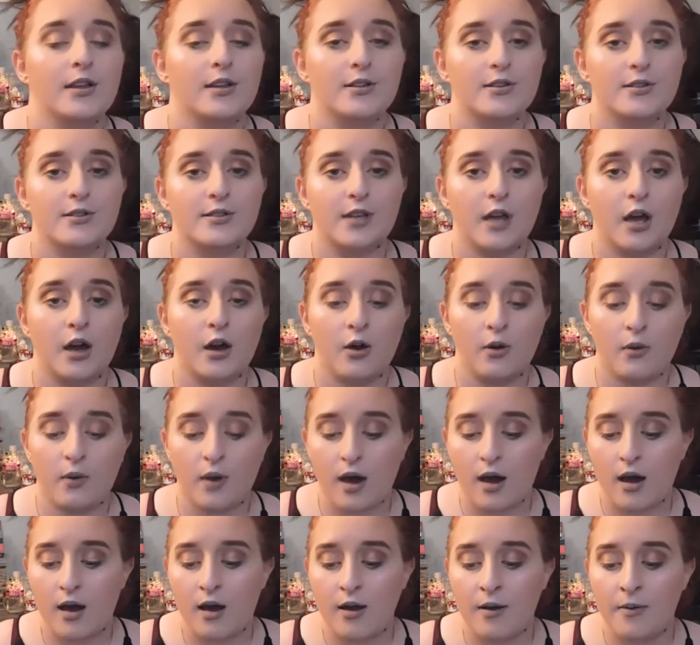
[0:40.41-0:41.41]
So,
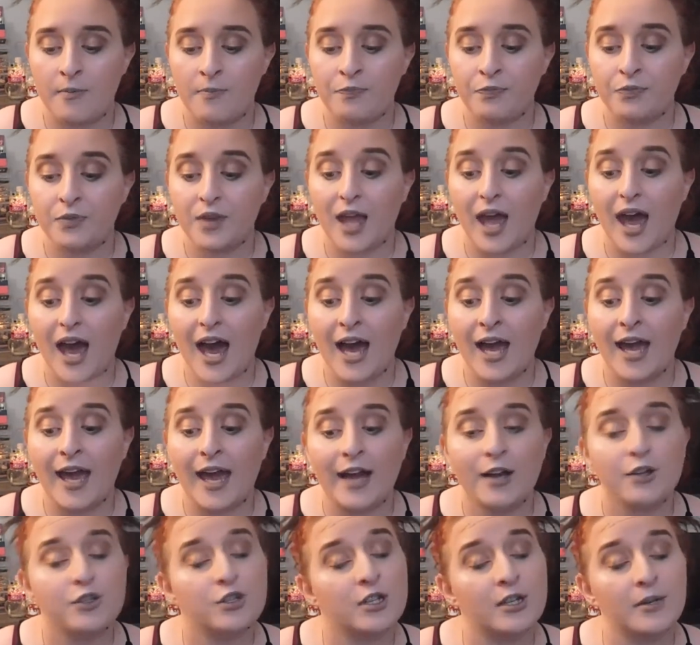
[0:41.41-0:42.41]
um, I
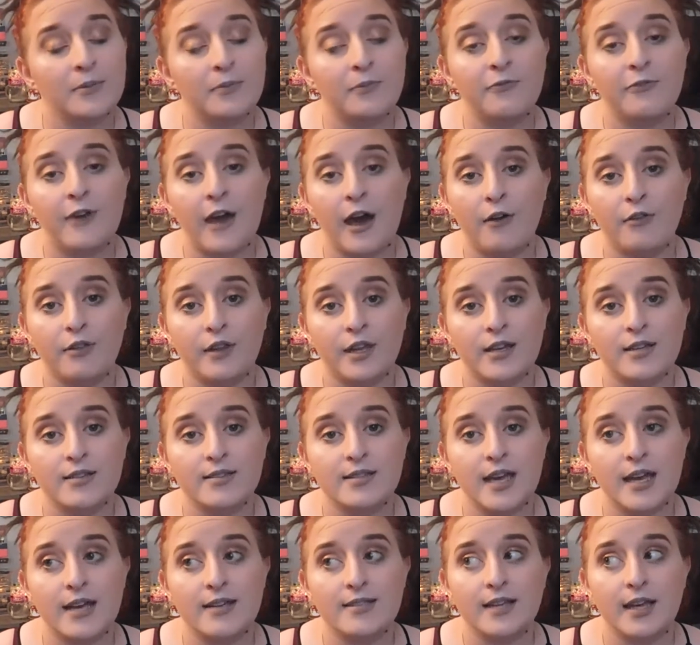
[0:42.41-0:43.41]
actually found this
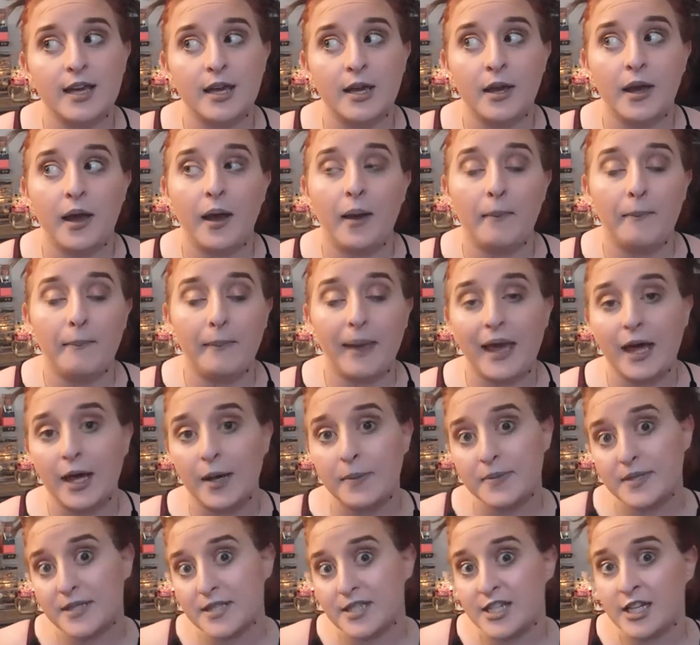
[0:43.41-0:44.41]
as a
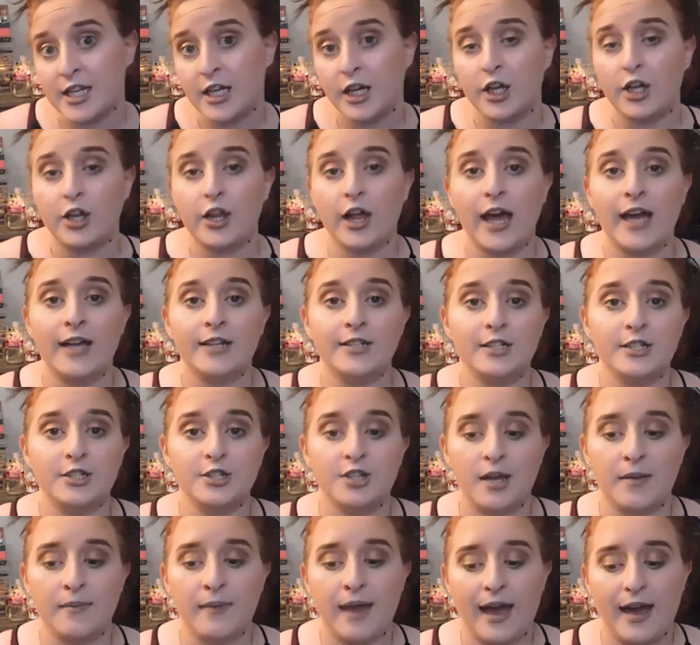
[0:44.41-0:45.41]
makeup steal at
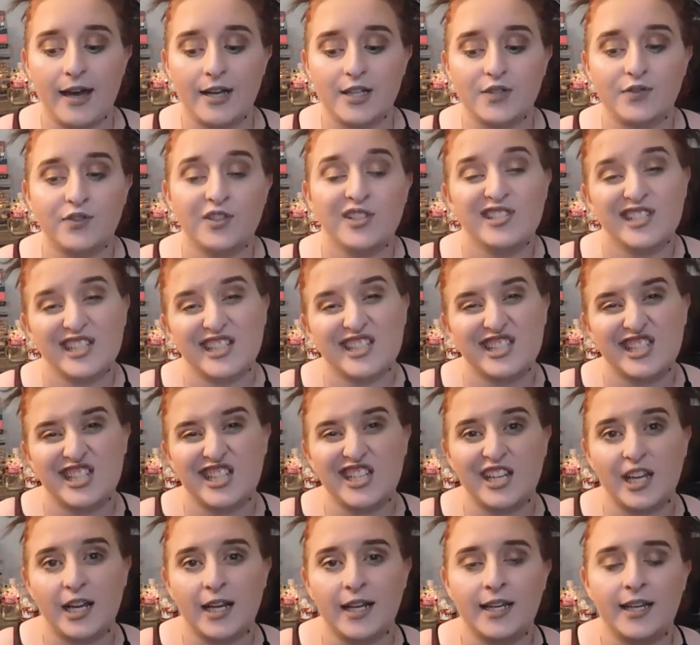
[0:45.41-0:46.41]
TJ Maxx for
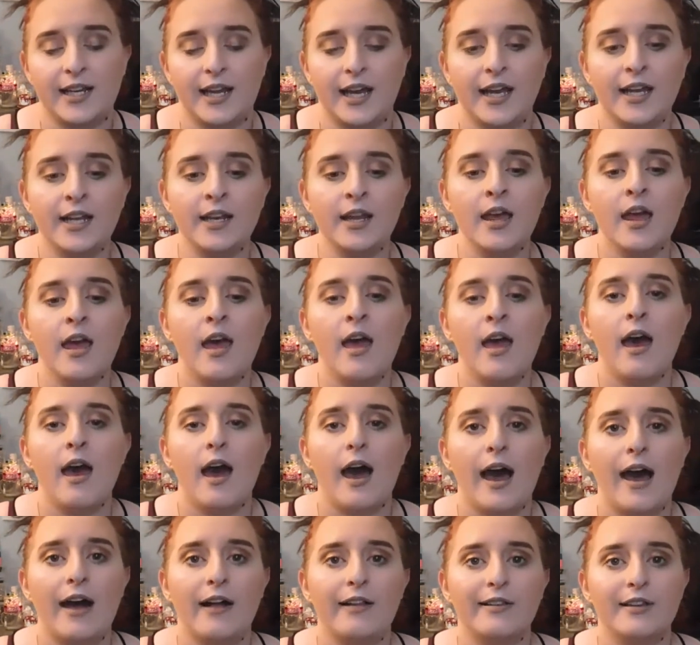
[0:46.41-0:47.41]
$16.99.
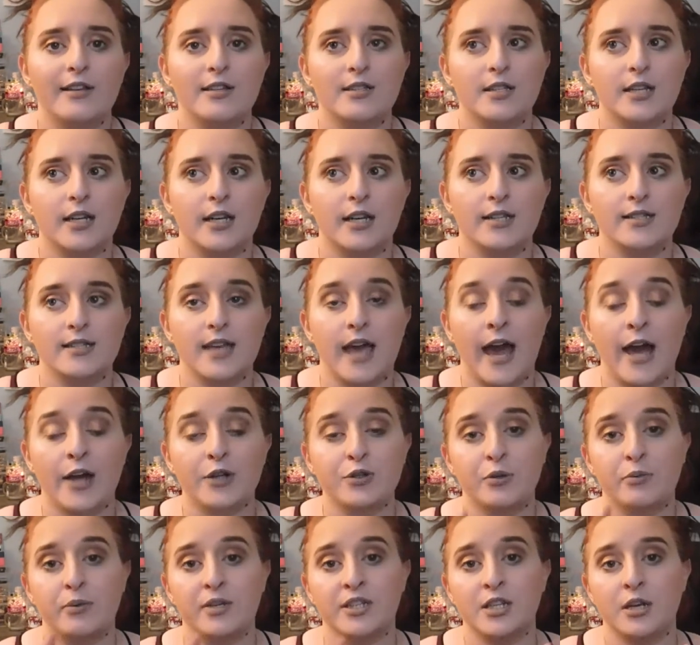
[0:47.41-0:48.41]
I'll list its
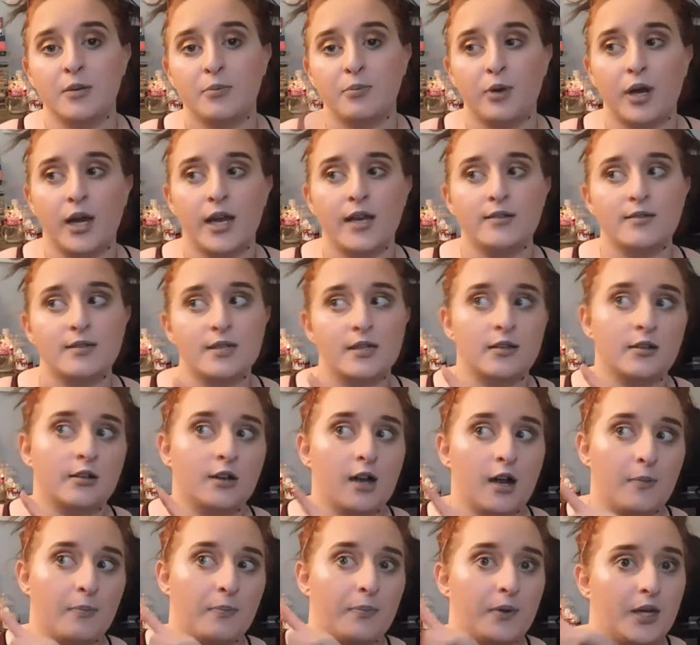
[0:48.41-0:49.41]
actual retail price either
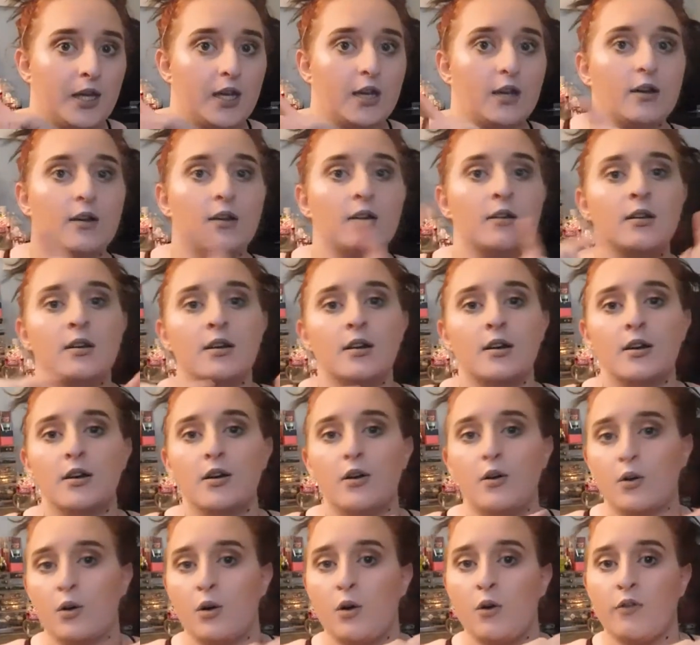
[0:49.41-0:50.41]
up here
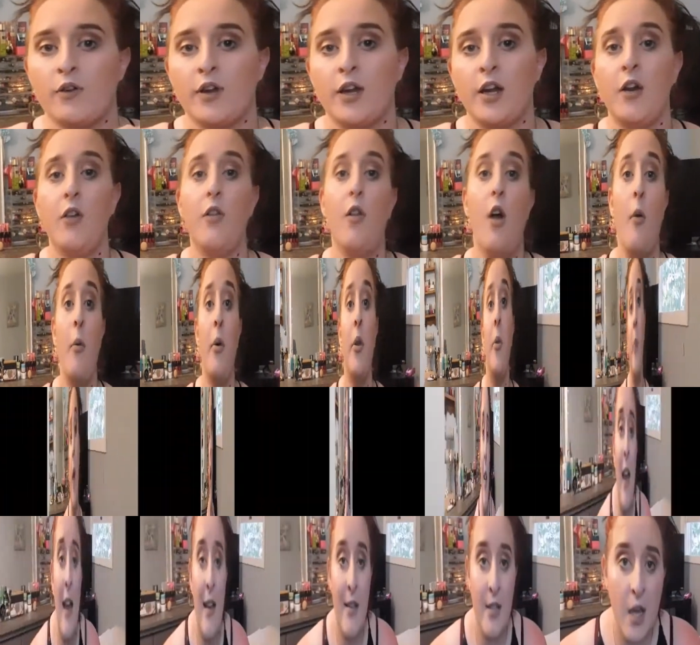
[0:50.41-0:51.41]
or over here along with
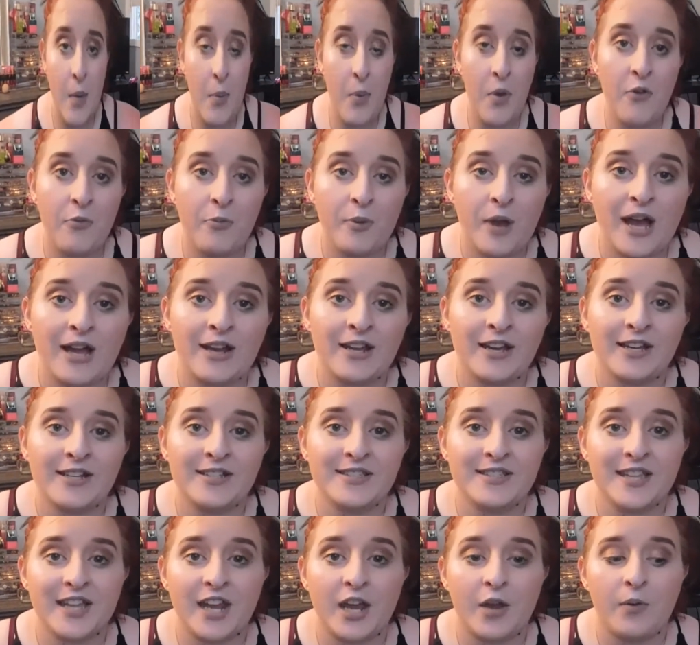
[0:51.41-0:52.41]
product The next couple of
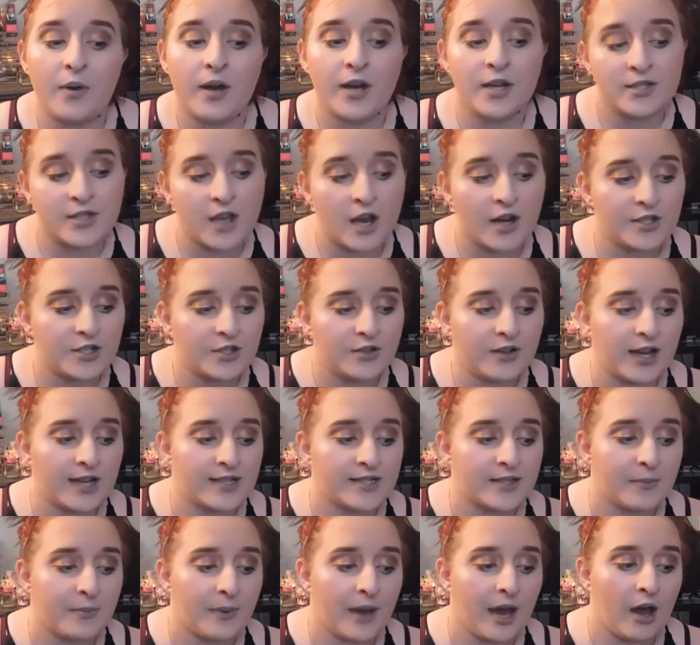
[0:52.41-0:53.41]
products that I want to talk to you
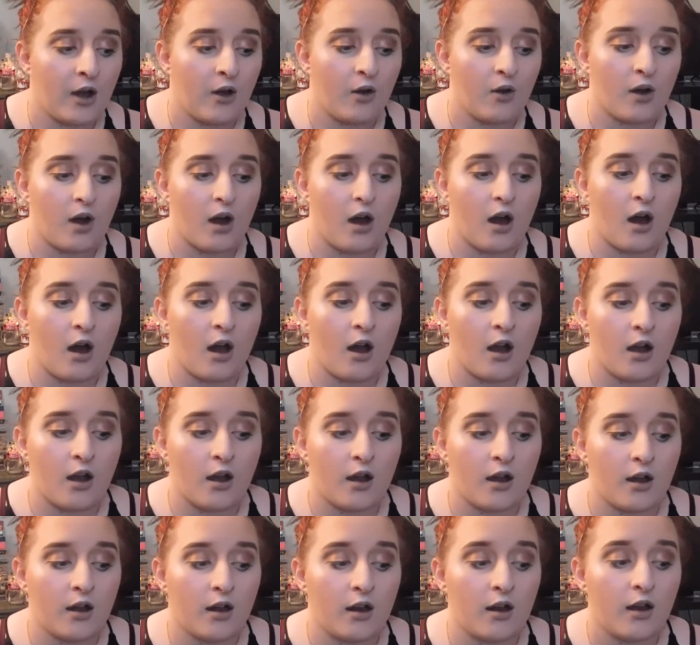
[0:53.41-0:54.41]
guys about
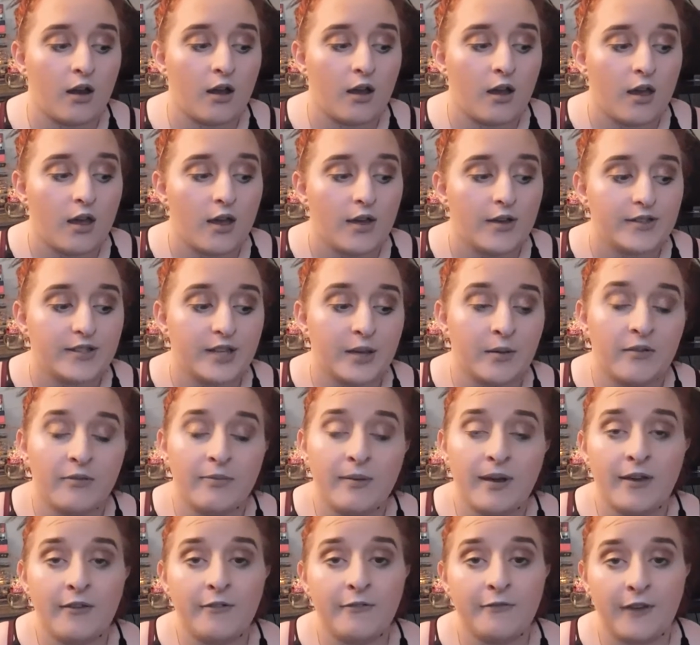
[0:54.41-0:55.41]
are some of
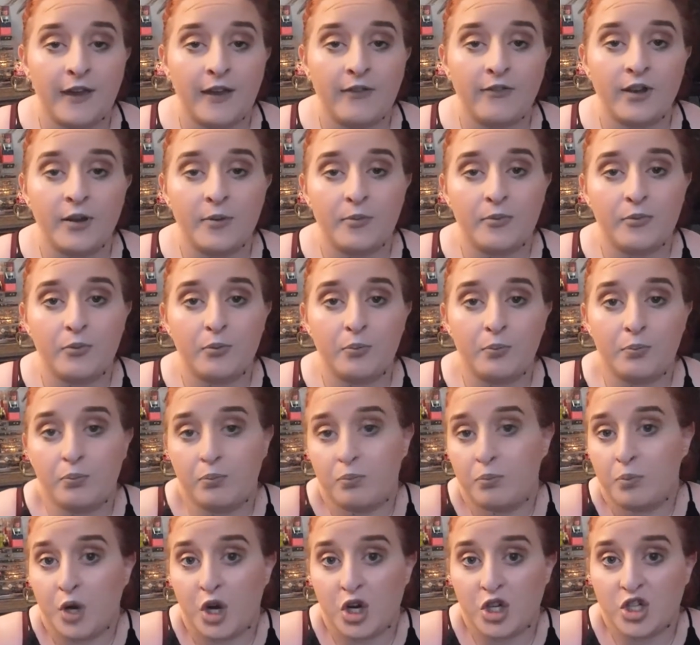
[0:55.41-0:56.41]
my favorite
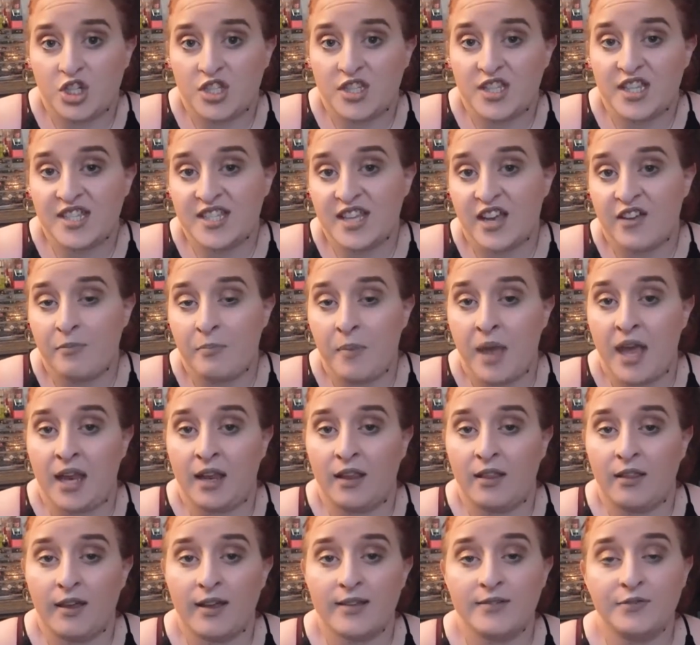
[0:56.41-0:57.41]
purchases I've made
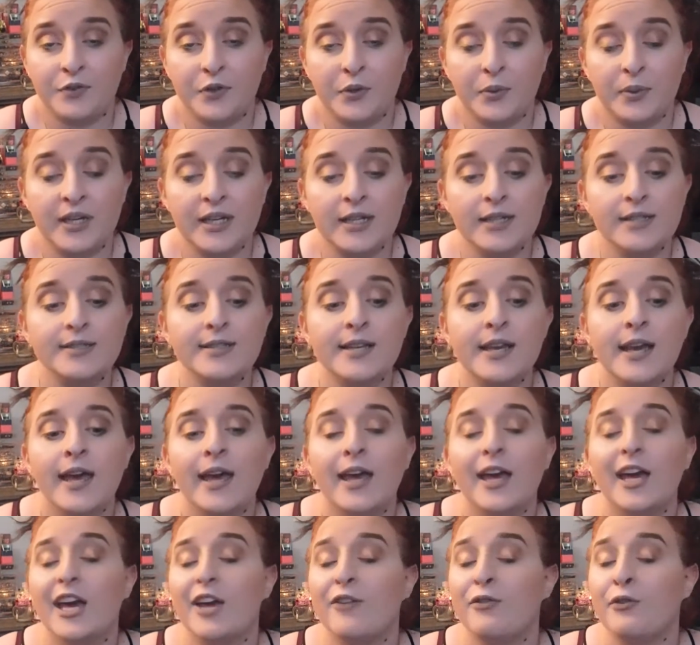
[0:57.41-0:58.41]
in the last few weeks.
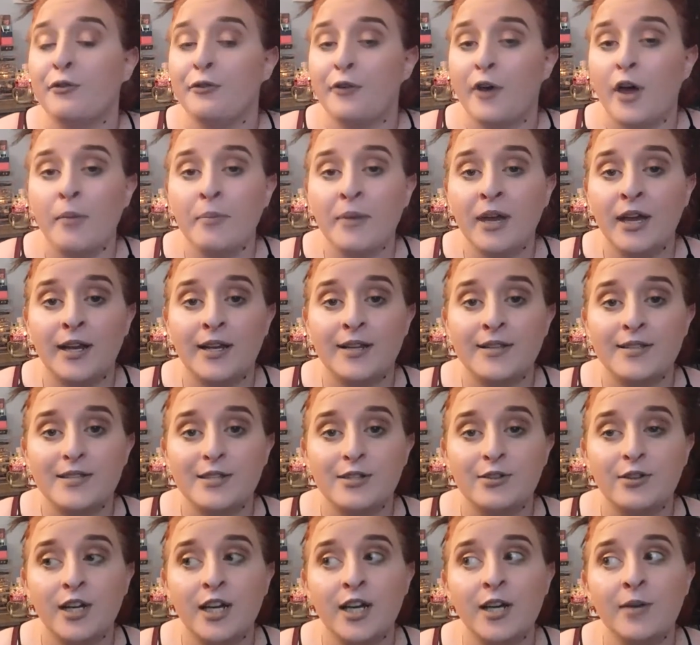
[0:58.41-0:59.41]
If you follow me on
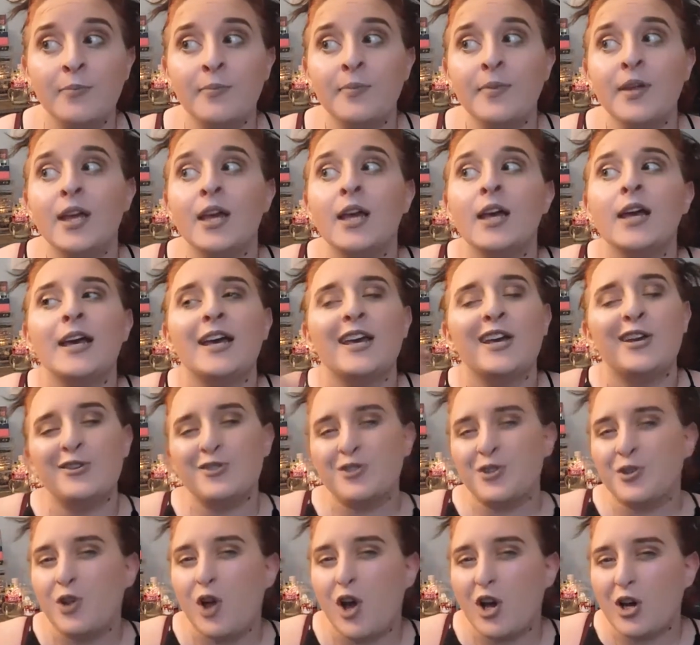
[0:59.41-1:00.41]
Instagram,
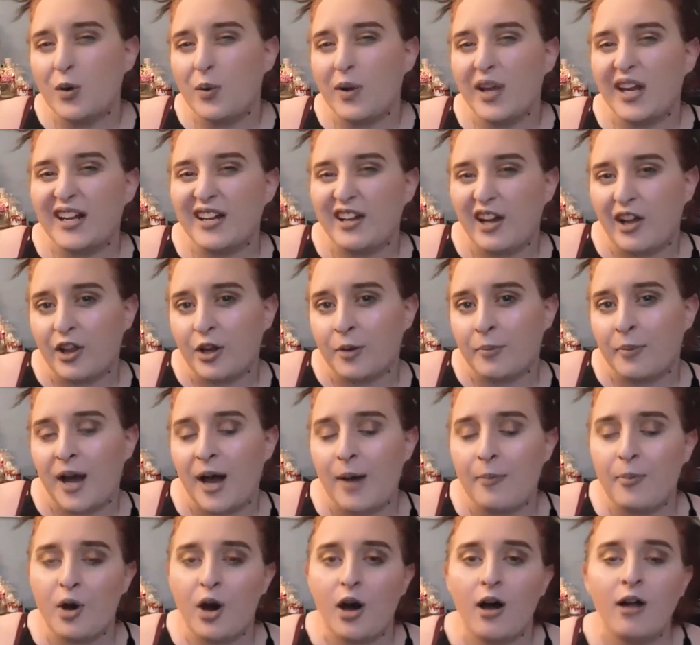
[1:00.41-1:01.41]
here's your long-awaited
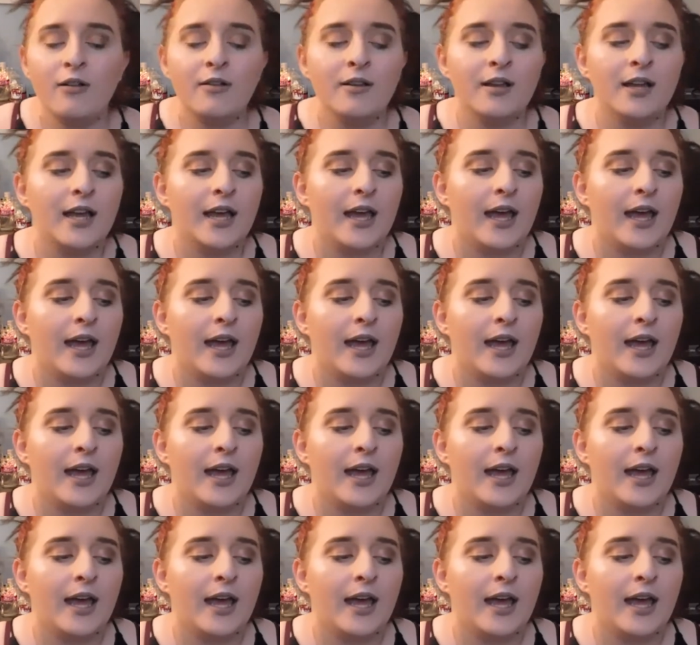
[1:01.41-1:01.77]
ColourPop haul.